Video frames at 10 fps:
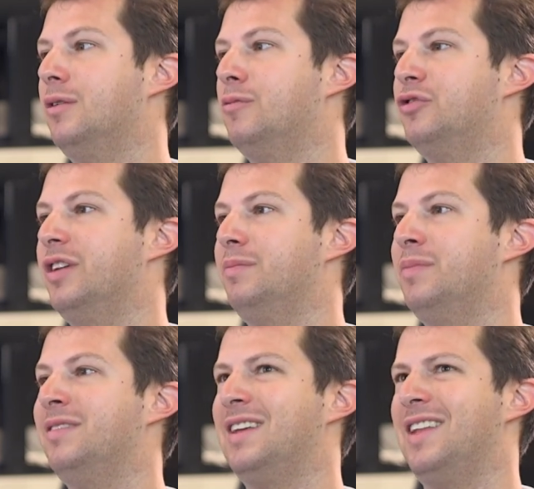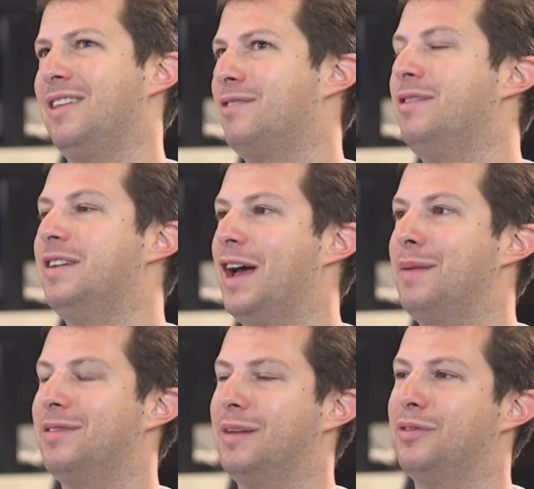which they, they said like three
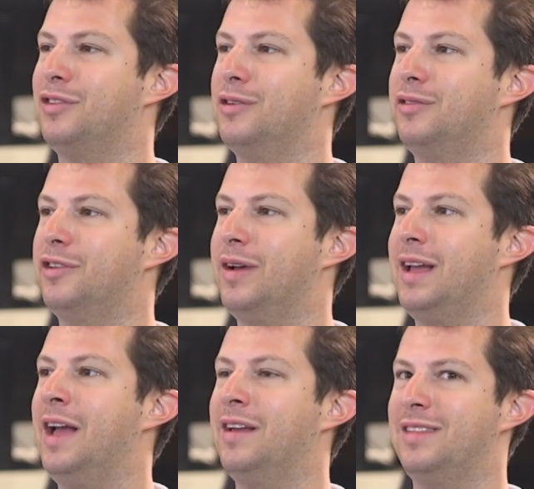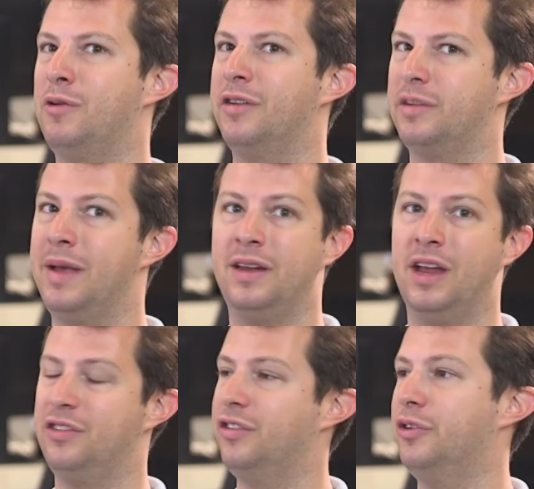times this episode. So I, I guess they want us to pay
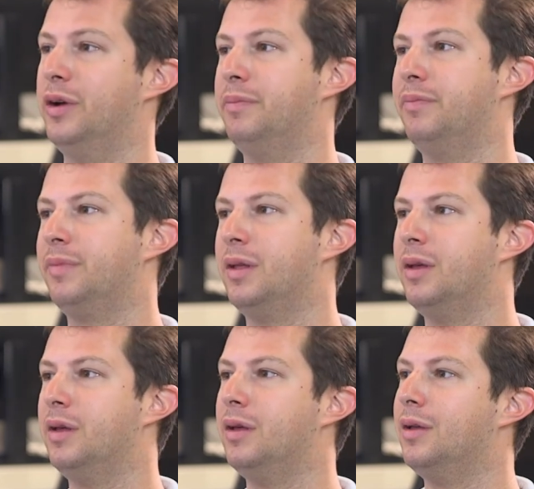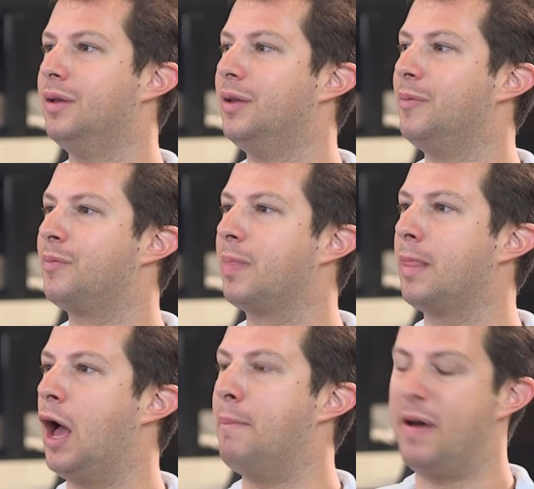attention to it.
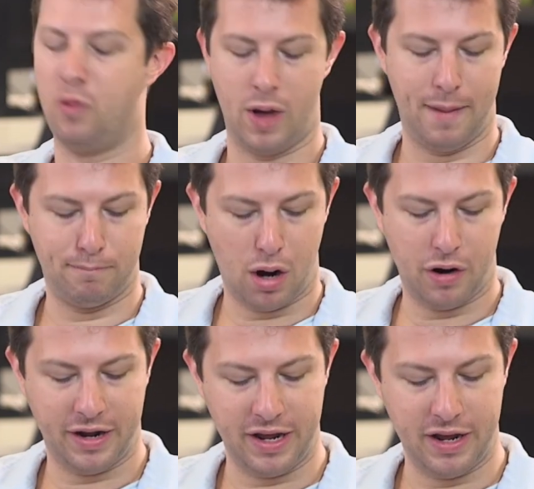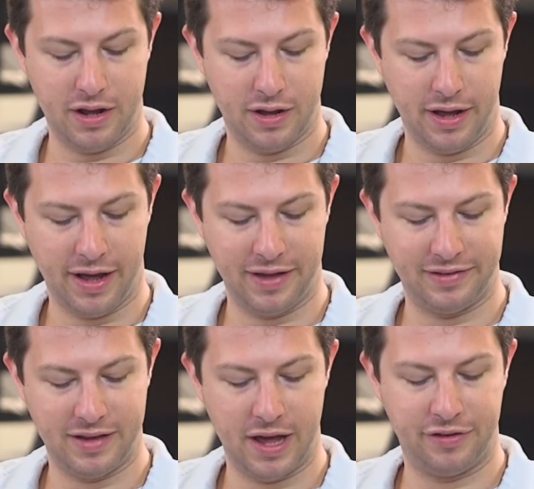Um, by the way, Marnie uh,
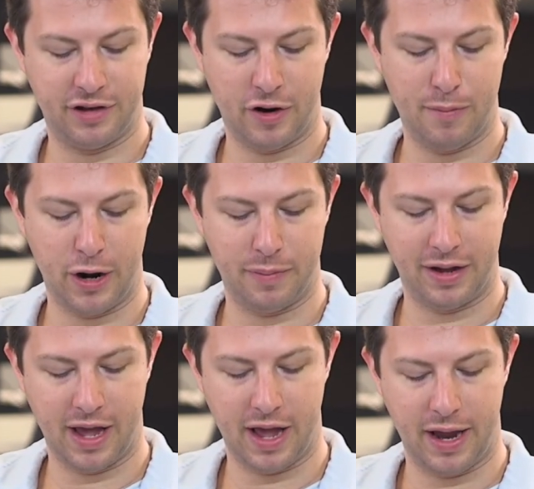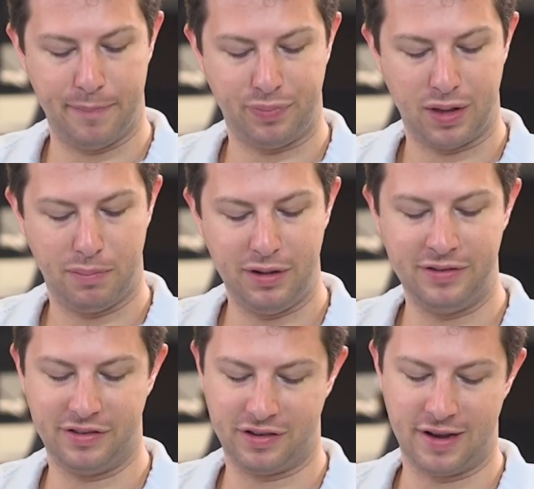said, sorry, Marnie McKay,
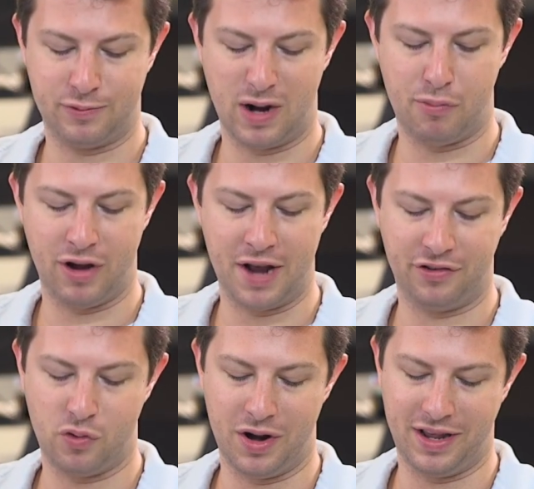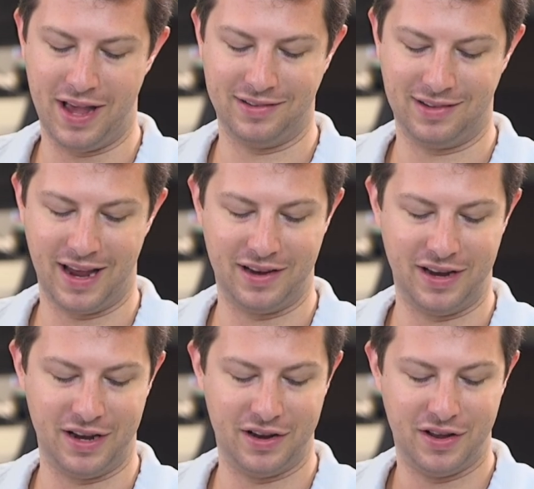please discuss why Brianna's going to King's
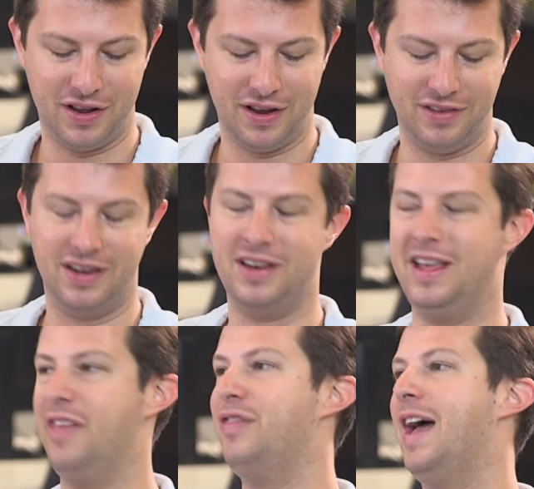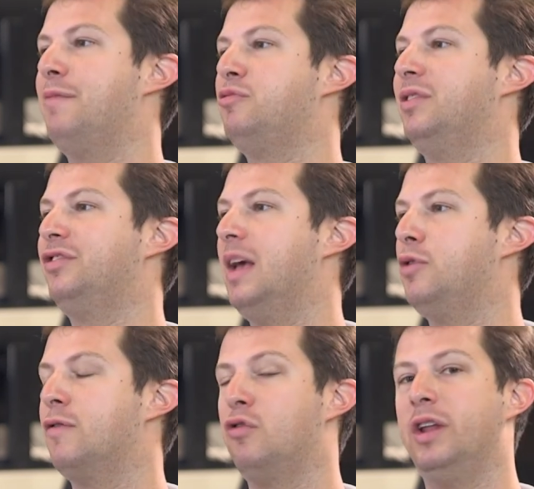Landing. Didn't get that, which we
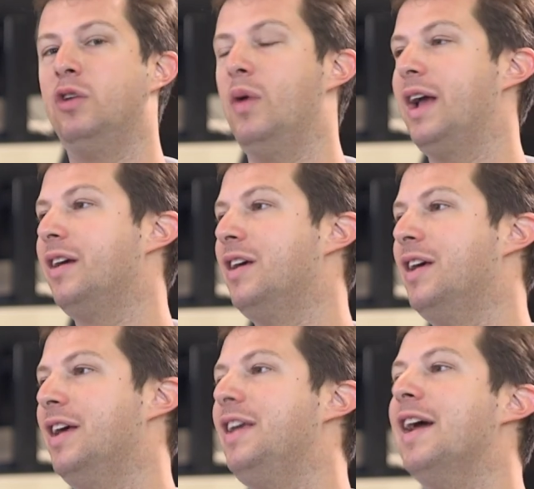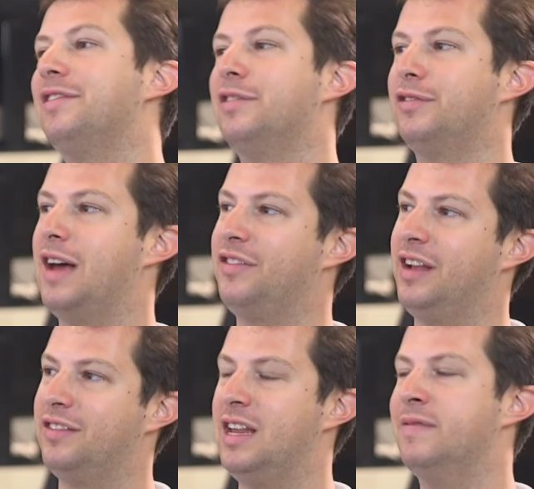skipped over really quick. Yes, so Sansa gets an